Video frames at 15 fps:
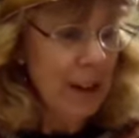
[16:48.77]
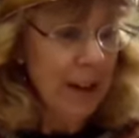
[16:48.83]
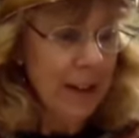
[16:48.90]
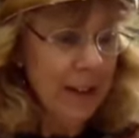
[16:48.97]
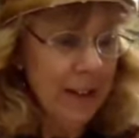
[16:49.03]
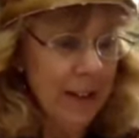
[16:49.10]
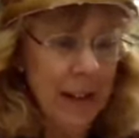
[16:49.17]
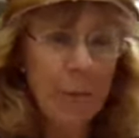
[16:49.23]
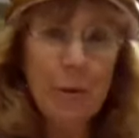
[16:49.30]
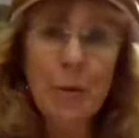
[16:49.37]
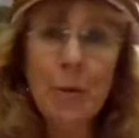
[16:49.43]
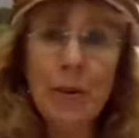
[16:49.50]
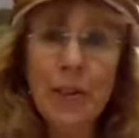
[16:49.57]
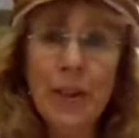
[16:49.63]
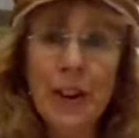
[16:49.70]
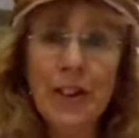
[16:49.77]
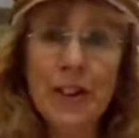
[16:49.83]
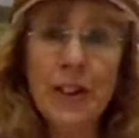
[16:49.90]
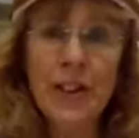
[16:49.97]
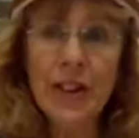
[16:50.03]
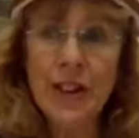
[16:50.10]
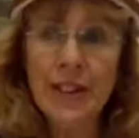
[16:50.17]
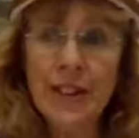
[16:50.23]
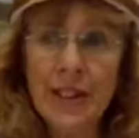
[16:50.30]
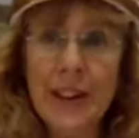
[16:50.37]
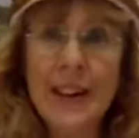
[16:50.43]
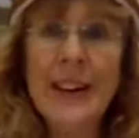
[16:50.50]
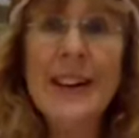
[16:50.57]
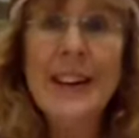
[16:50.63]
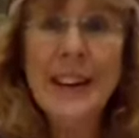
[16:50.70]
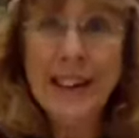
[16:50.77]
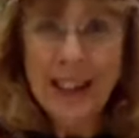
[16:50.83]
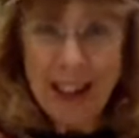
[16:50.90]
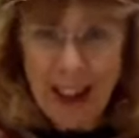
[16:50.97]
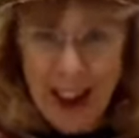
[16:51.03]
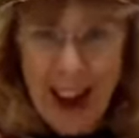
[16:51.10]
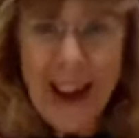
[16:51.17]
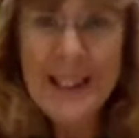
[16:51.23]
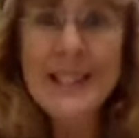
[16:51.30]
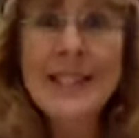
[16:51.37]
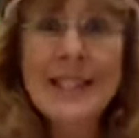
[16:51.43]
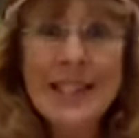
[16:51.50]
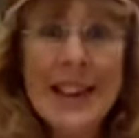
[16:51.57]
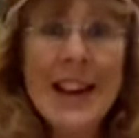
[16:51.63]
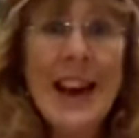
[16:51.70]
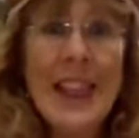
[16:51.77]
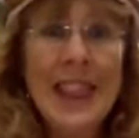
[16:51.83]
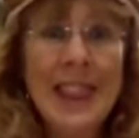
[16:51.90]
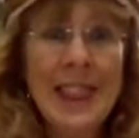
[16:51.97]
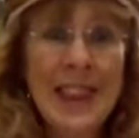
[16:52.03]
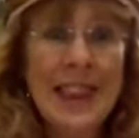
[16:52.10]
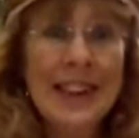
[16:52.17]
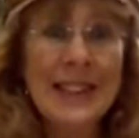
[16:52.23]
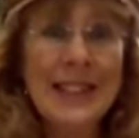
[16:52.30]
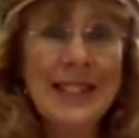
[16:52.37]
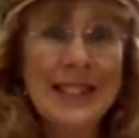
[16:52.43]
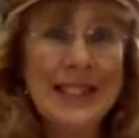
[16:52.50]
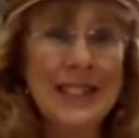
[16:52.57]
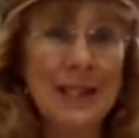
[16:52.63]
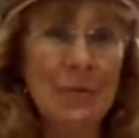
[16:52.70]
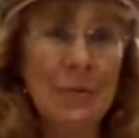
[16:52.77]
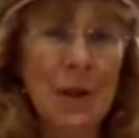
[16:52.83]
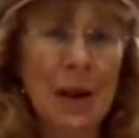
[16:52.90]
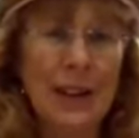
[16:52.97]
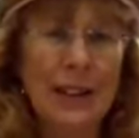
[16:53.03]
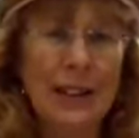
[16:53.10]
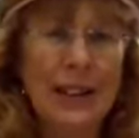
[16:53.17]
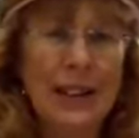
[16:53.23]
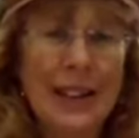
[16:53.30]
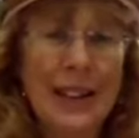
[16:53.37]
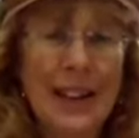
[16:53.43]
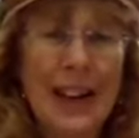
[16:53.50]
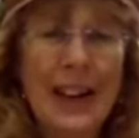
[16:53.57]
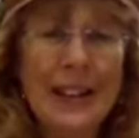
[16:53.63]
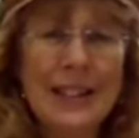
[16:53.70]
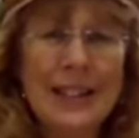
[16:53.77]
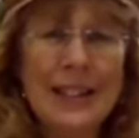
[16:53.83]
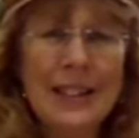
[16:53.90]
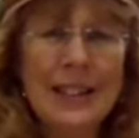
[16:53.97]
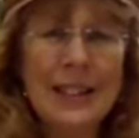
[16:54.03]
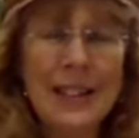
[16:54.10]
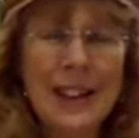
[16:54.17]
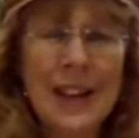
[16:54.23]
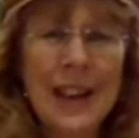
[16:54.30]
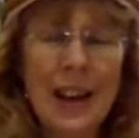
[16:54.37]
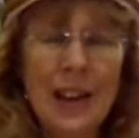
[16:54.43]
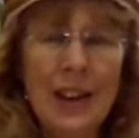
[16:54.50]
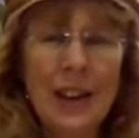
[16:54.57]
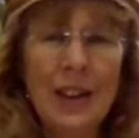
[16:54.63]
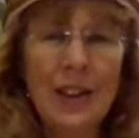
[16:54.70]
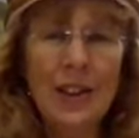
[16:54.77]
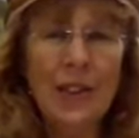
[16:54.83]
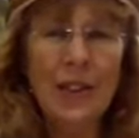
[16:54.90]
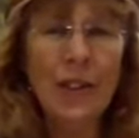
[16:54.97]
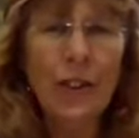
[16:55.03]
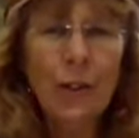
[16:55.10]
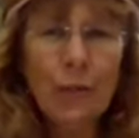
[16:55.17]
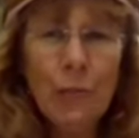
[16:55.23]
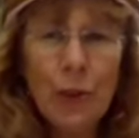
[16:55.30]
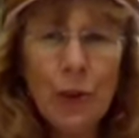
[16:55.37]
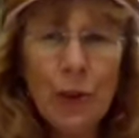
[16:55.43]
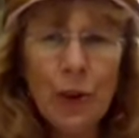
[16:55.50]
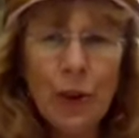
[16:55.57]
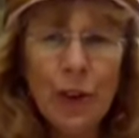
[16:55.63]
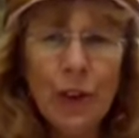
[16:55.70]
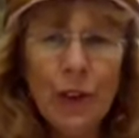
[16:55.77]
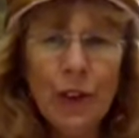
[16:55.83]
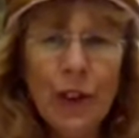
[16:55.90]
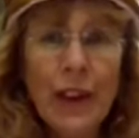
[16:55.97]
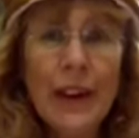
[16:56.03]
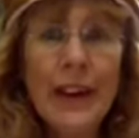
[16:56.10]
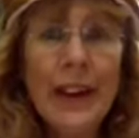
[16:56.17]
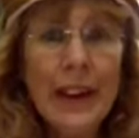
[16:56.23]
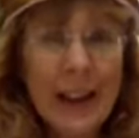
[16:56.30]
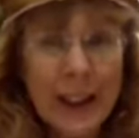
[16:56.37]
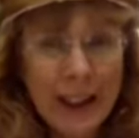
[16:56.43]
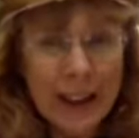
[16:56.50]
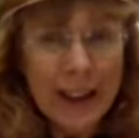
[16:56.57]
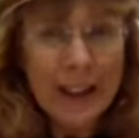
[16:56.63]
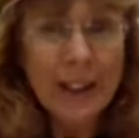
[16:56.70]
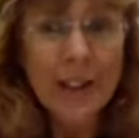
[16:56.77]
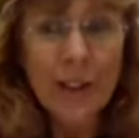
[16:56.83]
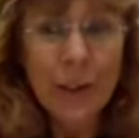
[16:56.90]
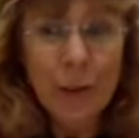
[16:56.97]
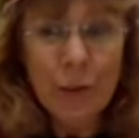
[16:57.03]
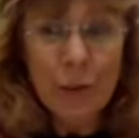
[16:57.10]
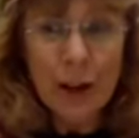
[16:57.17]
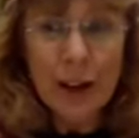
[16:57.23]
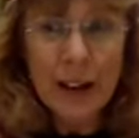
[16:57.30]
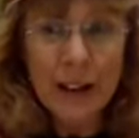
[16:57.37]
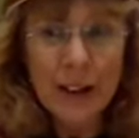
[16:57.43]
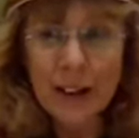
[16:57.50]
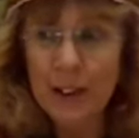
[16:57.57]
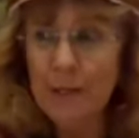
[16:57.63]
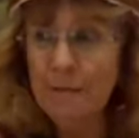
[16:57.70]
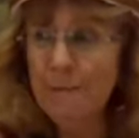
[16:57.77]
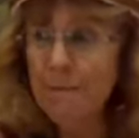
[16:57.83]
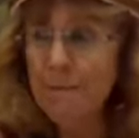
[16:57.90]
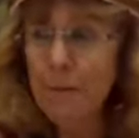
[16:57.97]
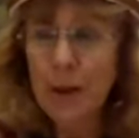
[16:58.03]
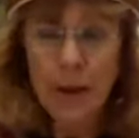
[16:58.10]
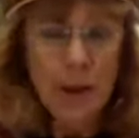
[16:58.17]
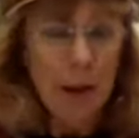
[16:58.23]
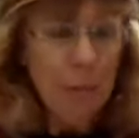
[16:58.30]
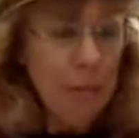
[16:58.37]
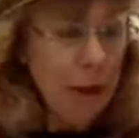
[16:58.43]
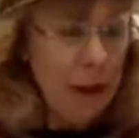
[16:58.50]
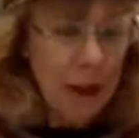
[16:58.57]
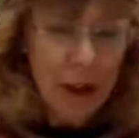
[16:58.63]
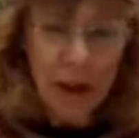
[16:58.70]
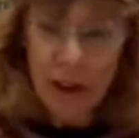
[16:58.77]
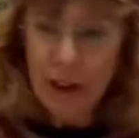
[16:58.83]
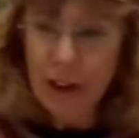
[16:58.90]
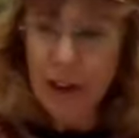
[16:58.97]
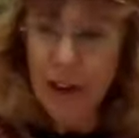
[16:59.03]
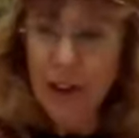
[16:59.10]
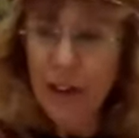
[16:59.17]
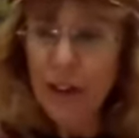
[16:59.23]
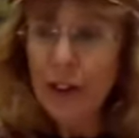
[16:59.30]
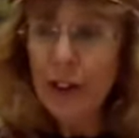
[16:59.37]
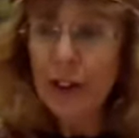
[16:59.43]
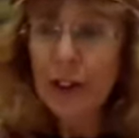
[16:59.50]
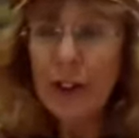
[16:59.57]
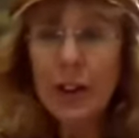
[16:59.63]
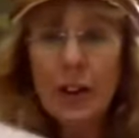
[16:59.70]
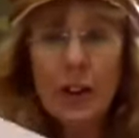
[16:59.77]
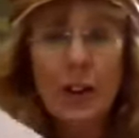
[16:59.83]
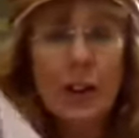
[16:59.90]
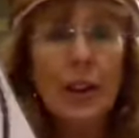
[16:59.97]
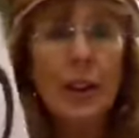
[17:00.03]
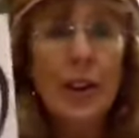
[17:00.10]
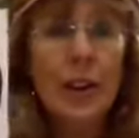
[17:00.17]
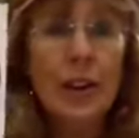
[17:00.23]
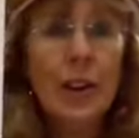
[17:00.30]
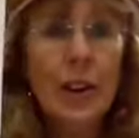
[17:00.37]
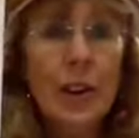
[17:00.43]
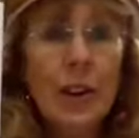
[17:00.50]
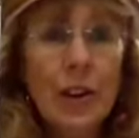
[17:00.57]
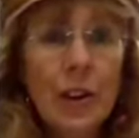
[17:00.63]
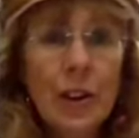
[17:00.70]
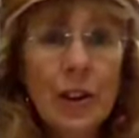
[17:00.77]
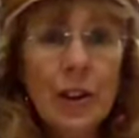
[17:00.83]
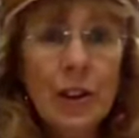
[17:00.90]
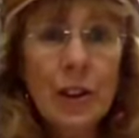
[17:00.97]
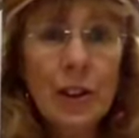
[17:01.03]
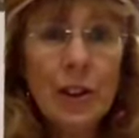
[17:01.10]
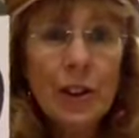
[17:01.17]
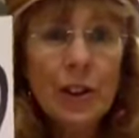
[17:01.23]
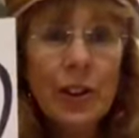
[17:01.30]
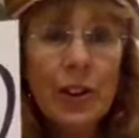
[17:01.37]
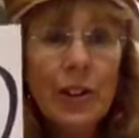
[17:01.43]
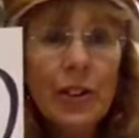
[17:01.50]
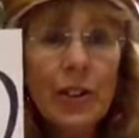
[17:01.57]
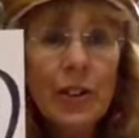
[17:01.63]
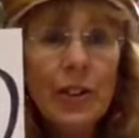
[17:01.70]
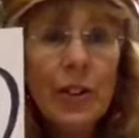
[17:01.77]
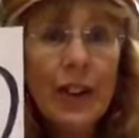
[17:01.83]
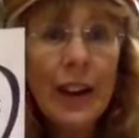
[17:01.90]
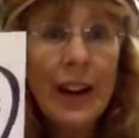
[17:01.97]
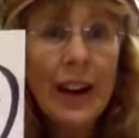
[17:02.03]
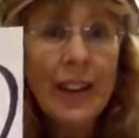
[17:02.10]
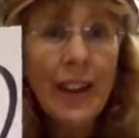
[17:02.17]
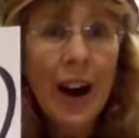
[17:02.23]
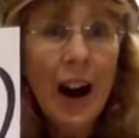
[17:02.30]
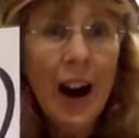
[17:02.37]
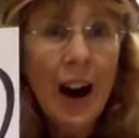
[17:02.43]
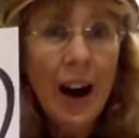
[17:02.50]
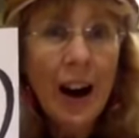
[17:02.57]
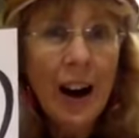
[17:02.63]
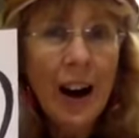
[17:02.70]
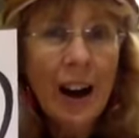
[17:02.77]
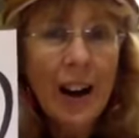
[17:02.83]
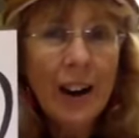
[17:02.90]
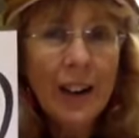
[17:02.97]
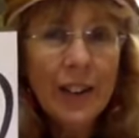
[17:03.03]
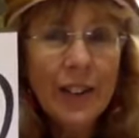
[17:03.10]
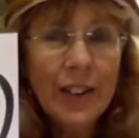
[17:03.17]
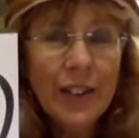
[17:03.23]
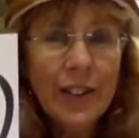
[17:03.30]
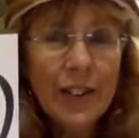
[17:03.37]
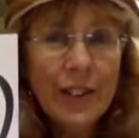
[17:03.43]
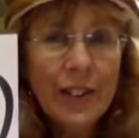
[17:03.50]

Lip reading: And Samuel said to Jesse, yes, this is the one. Yes, the youngest, the smallest. He's the one. Because God looks at the heart.